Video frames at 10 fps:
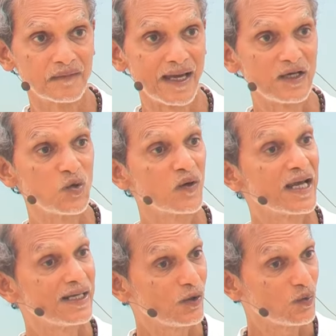I do what
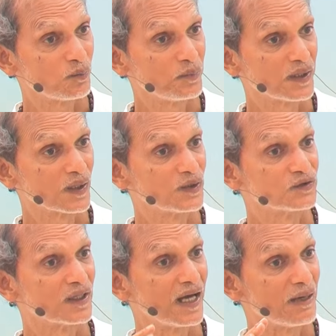I do
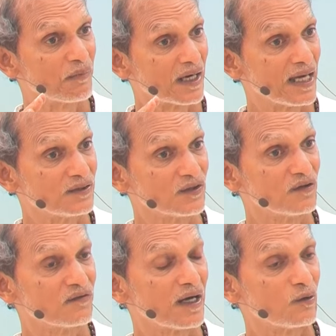because I'm aligned to
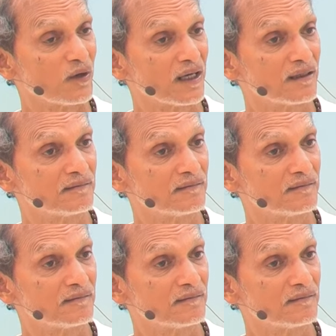divine will.